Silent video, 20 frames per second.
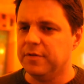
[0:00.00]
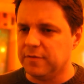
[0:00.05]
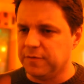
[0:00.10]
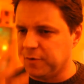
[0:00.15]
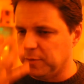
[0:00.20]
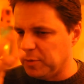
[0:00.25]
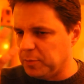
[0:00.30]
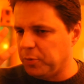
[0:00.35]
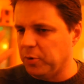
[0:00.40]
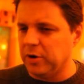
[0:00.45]

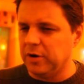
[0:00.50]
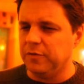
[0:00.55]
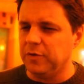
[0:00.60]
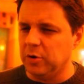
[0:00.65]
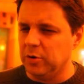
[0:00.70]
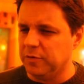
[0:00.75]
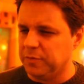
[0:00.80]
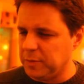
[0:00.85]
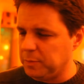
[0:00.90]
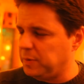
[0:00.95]
from the point of
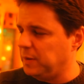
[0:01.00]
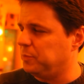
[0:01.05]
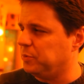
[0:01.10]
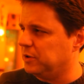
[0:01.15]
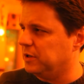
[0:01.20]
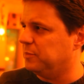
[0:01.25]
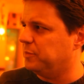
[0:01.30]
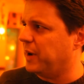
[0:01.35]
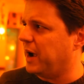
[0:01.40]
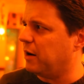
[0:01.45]
view of the
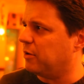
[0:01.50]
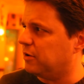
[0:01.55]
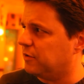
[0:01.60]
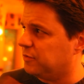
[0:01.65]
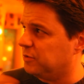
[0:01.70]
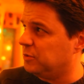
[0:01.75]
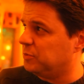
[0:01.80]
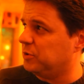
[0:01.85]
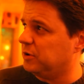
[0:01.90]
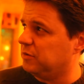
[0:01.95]
people in power,
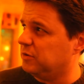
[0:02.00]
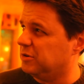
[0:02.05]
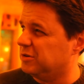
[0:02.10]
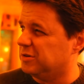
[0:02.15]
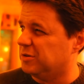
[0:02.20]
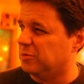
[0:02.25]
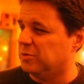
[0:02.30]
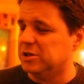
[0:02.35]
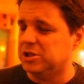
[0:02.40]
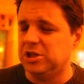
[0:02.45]
from the point of view
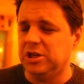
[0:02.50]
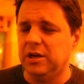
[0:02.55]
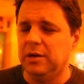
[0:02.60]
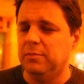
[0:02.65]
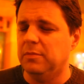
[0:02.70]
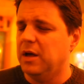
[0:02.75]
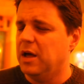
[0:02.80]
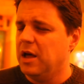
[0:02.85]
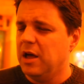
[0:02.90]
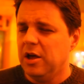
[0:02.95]
of the
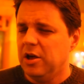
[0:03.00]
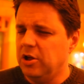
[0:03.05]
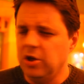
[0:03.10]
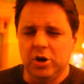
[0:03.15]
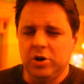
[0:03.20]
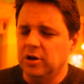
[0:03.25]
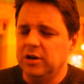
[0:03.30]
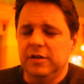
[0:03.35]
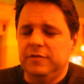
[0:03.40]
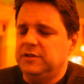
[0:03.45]
regime, you
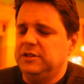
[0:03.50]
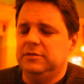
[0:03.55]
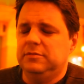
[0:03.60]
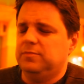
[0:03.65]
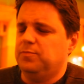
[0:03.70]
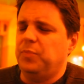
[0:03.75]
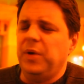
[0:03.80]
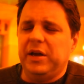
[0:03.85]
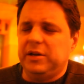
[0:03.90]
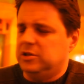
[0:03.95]
couldn't have
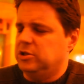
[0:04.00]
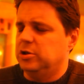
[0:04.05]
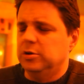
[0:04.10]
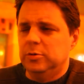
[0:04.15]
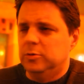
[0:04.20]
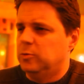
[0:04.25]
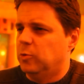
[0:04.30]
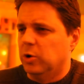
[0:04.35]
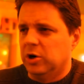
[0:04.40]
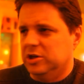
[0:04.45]
picked two
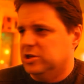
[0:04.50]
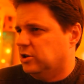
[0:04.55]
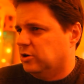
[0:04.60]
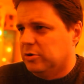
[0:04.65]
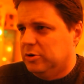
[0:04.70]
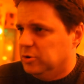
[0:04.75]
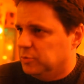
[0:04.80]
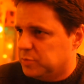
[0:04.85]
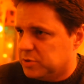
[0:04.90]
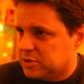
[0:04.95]
worse
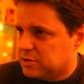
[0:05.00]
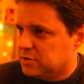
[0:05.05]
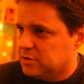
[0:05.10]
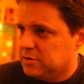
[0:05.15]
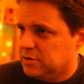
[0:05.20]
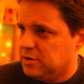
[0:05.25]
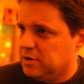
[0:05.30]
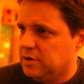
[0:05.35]
groups.